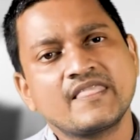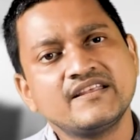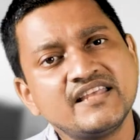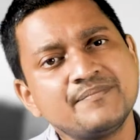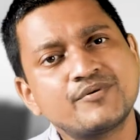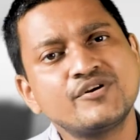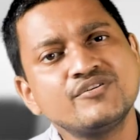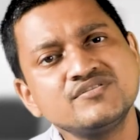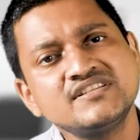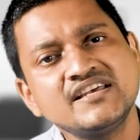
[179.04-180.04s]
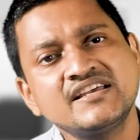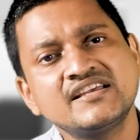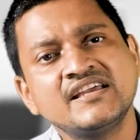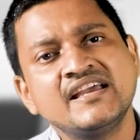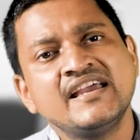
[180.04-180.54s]
They produce the
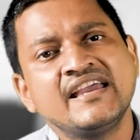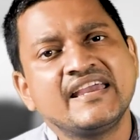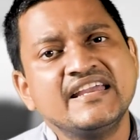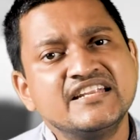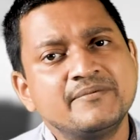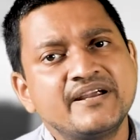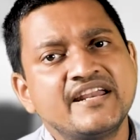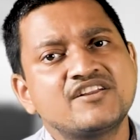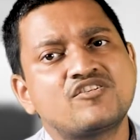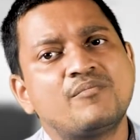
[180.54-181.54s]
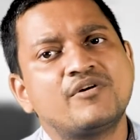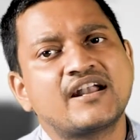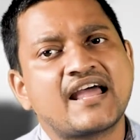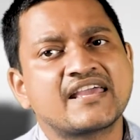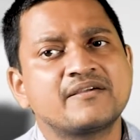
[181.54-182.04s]
intermediate
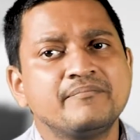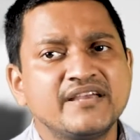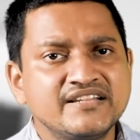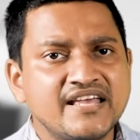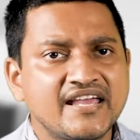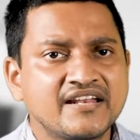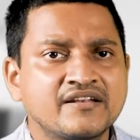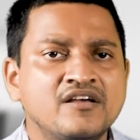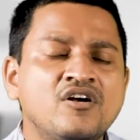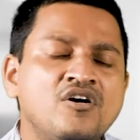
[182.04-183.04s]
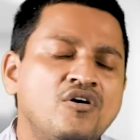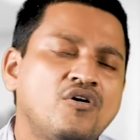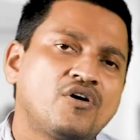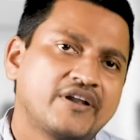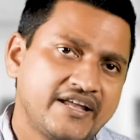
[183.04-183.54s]
compound like methane,
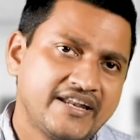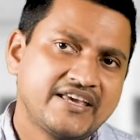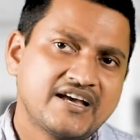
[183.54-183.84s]
organic